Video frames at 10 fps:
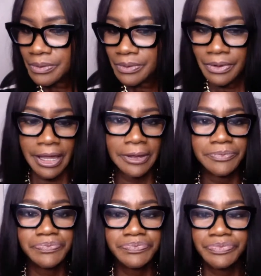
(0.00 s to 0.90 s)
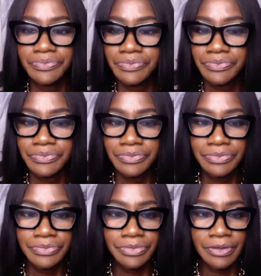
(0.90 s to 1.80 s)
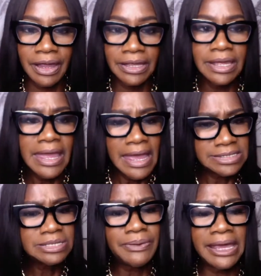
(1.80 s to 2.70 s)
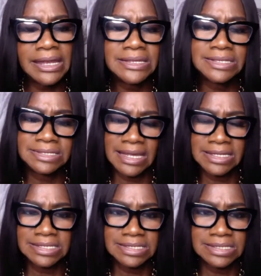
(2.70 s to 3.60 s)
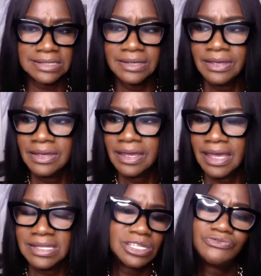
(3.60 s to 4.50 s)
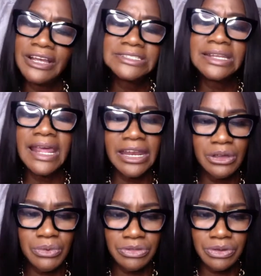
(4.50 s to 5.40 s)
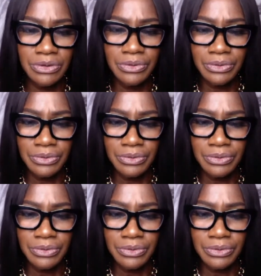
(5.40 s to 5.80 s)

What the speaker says: Okay. All right. Is this making any sense? Is this resonating with you?